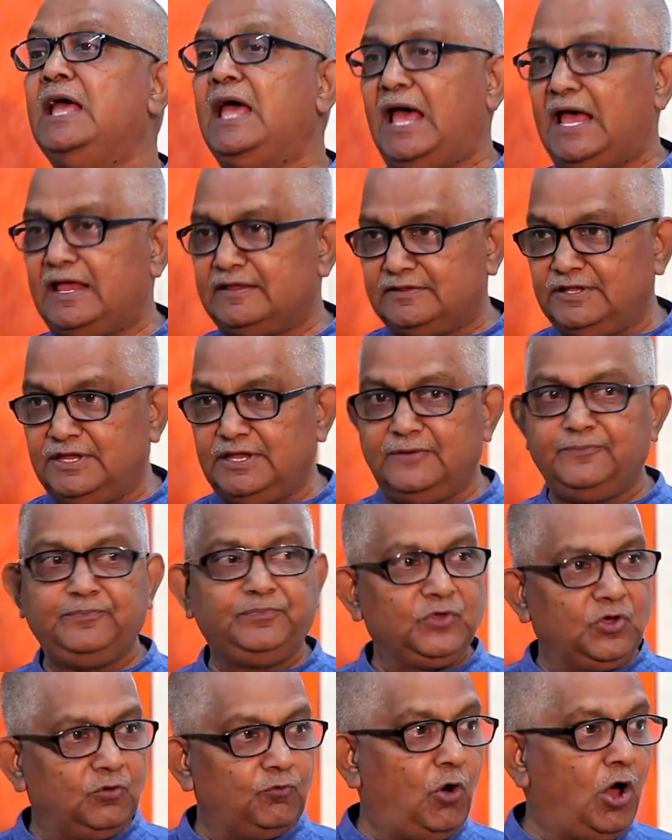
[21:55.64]
as the
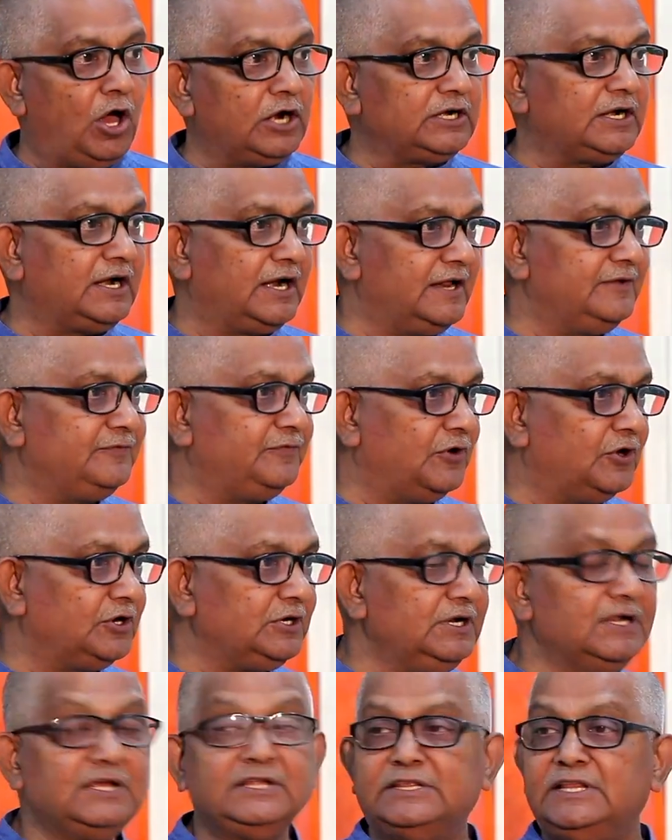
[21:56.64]
war cry
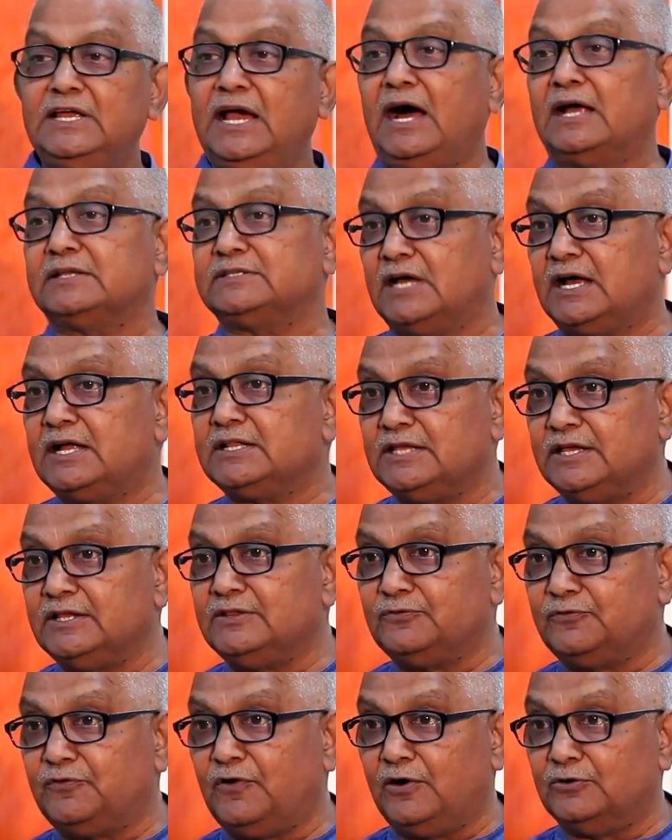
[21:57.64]
for the Azad
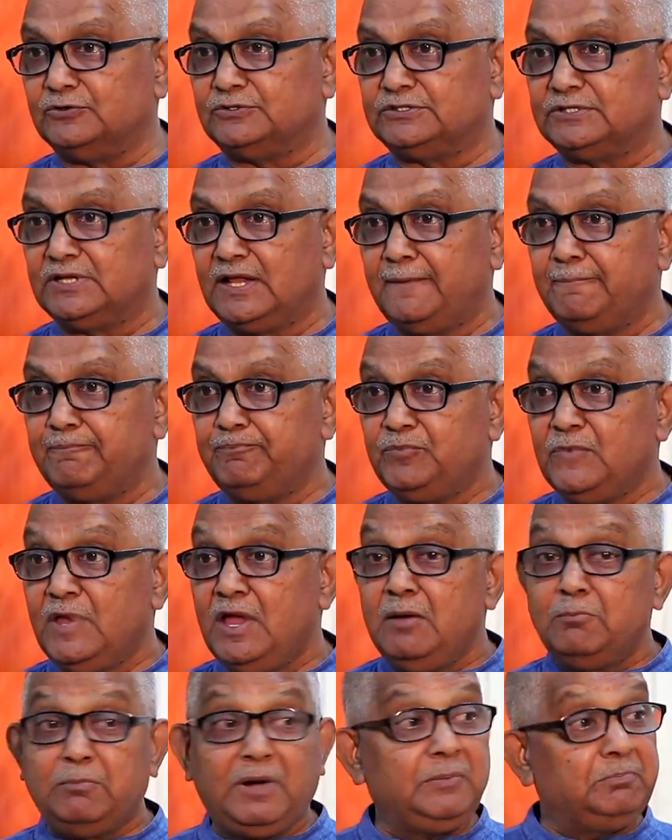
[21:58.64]
Hind Fauj.
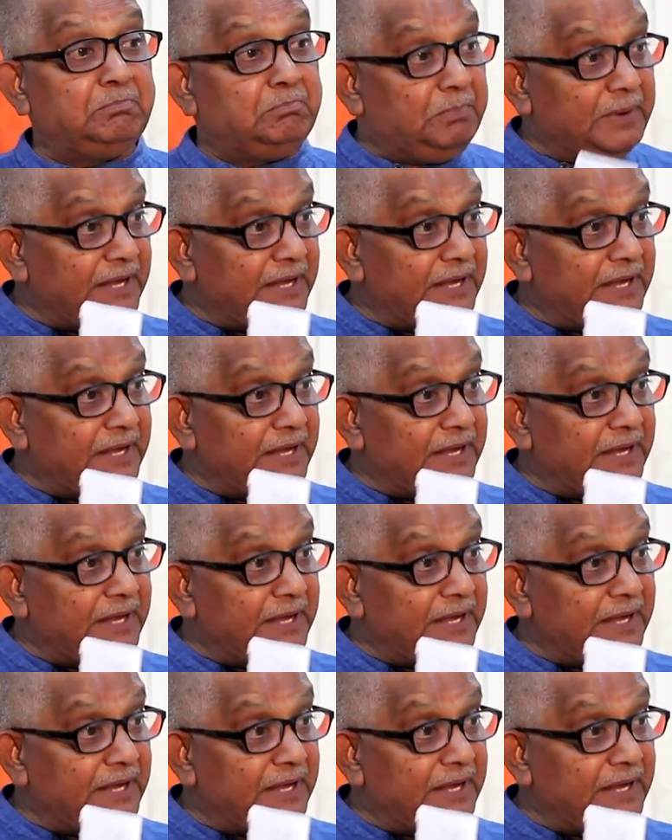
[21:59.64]
But